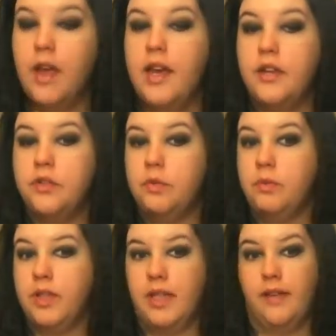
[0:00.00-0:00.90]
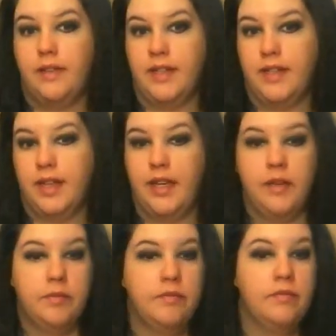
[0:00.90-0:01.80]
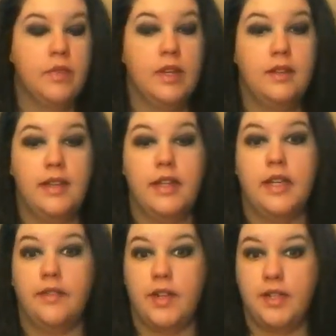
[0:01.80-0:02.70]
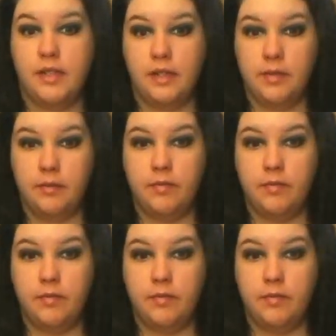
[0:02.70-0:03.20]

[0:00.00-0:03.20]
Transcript: And it's really lovely. See? See the difference?